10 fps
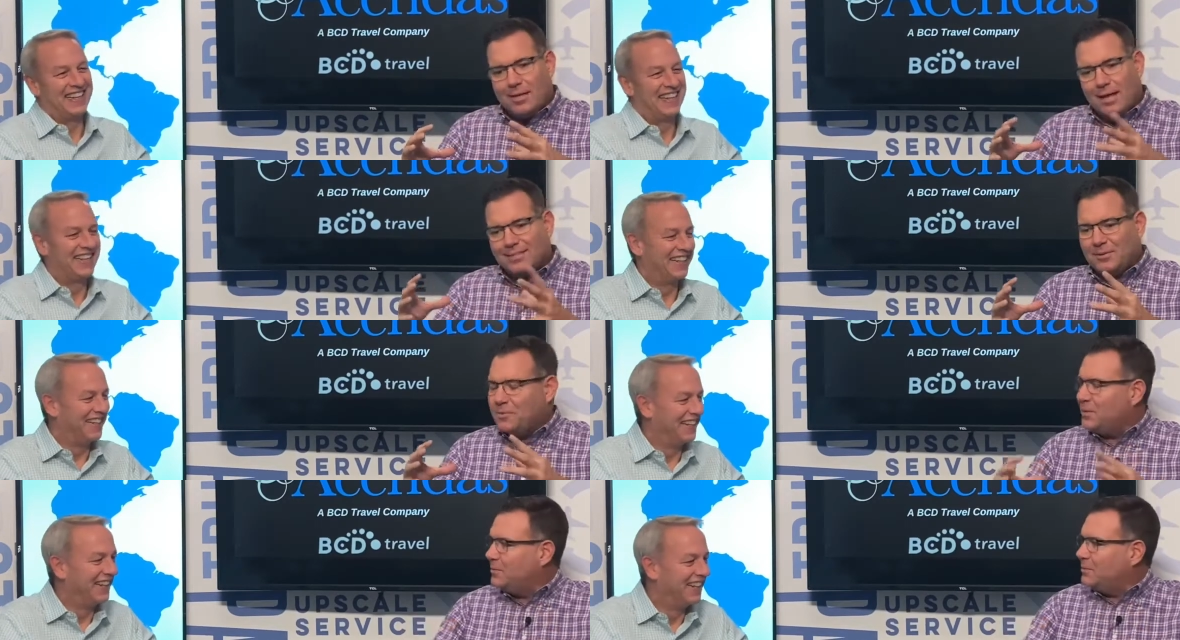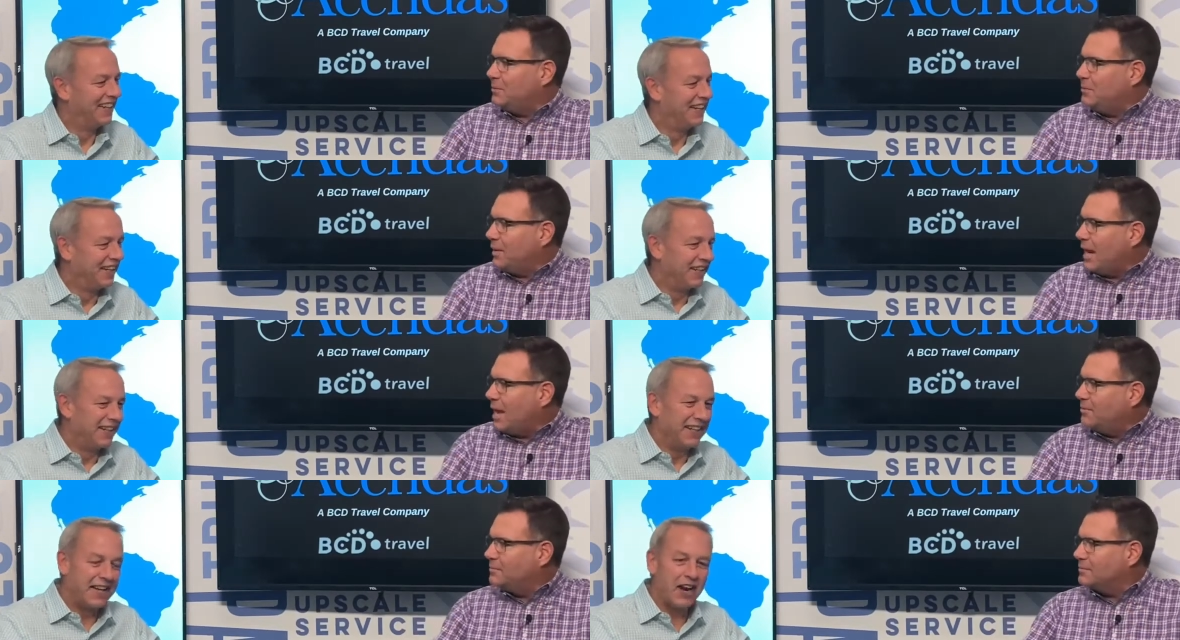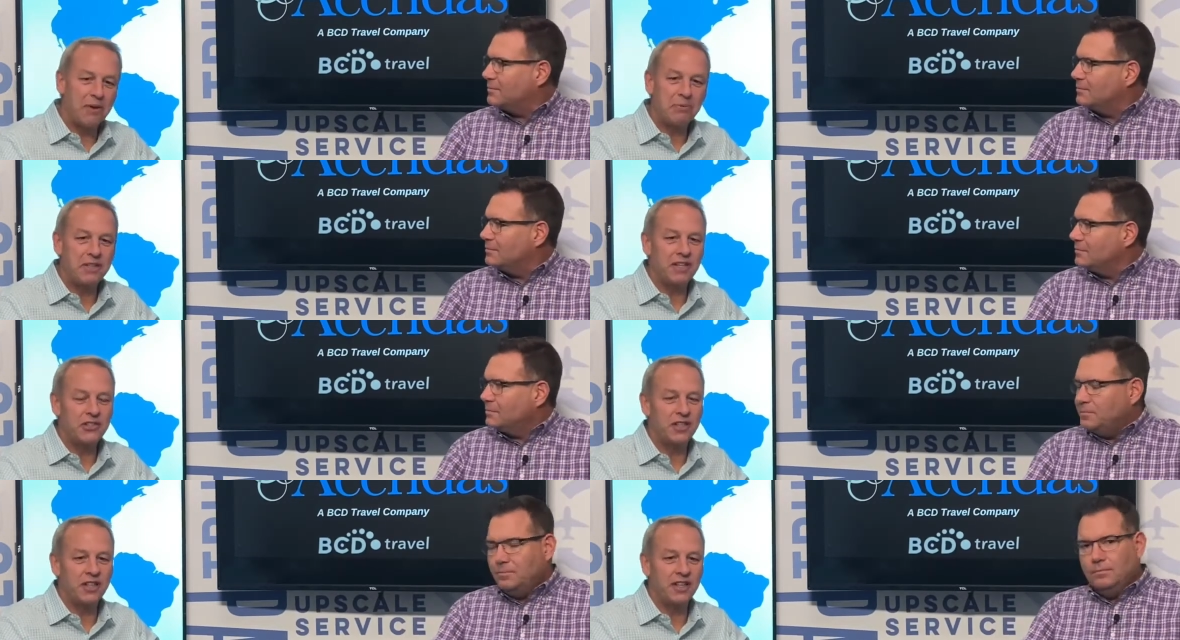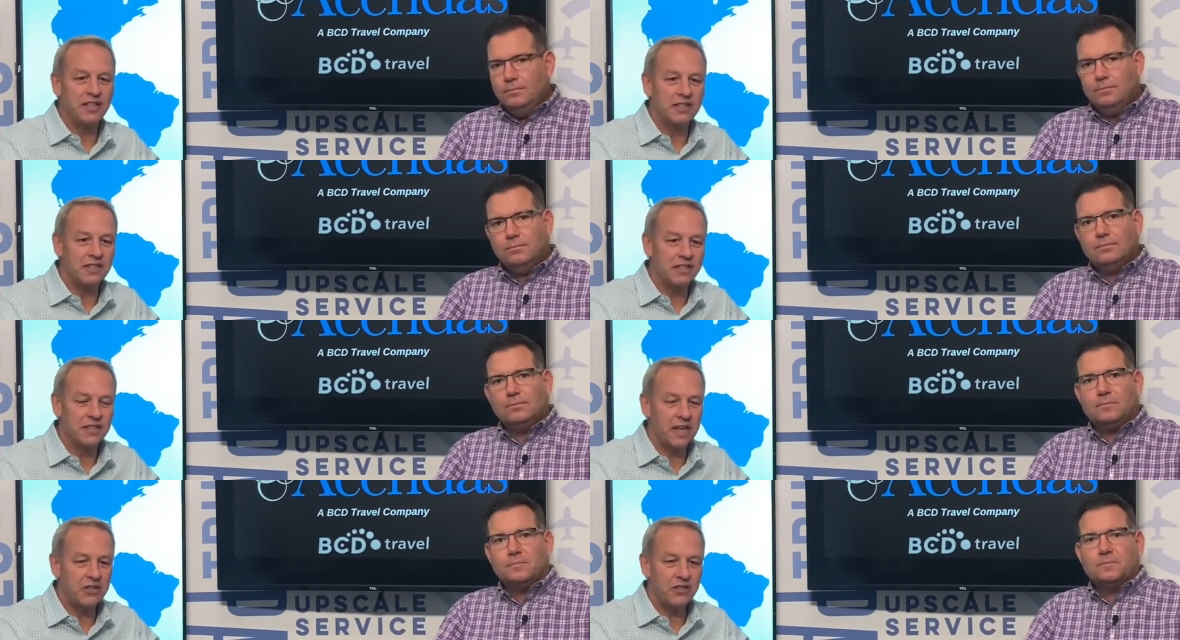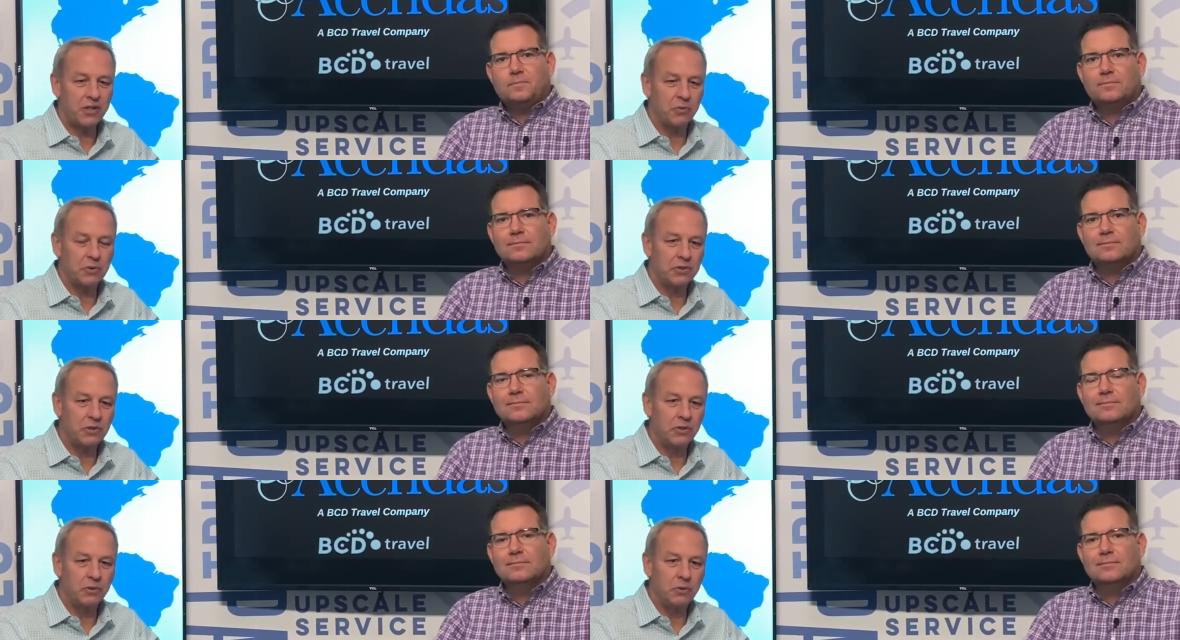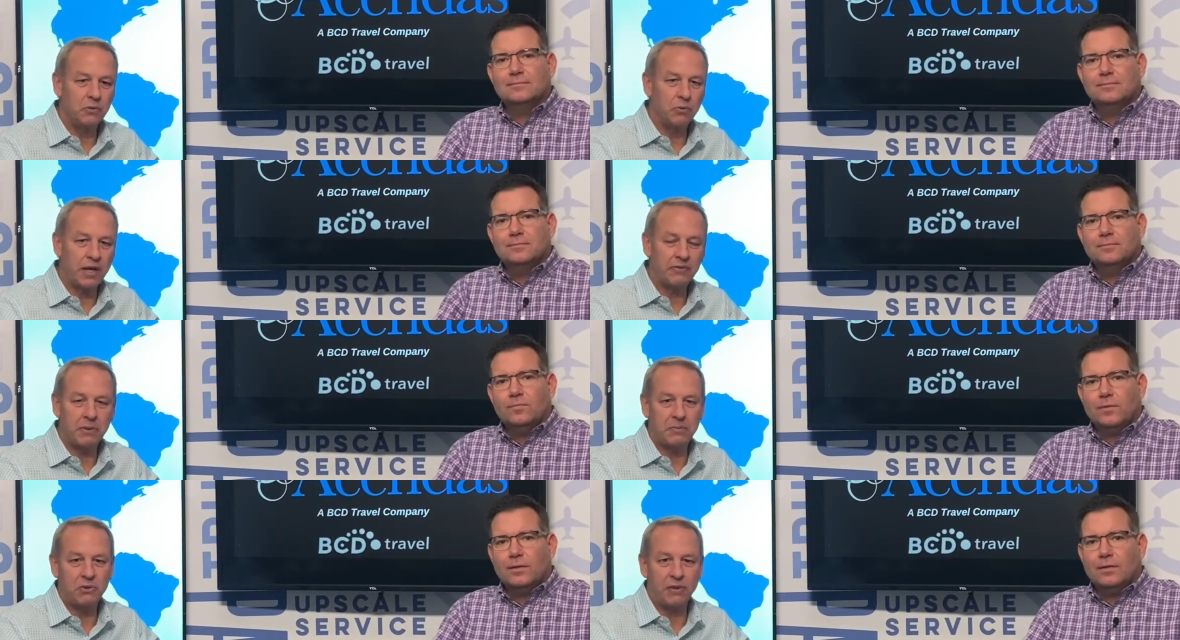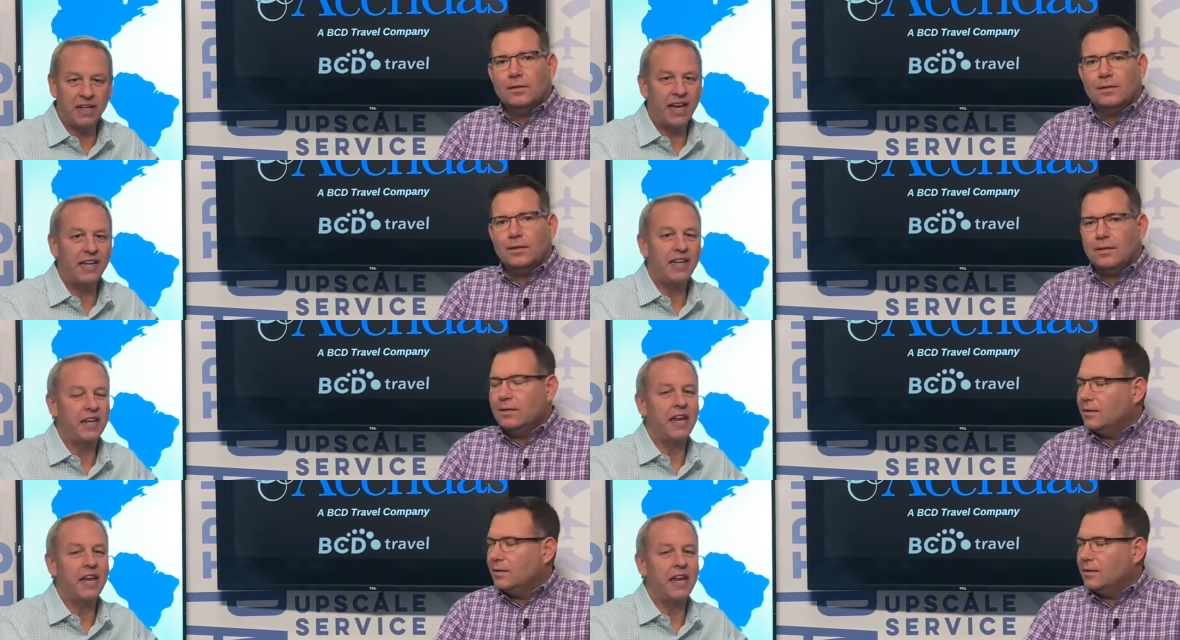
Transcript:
Speaker 1: next. So what do we got? Yeah, our prediction is next year we'll do roughly between 80 and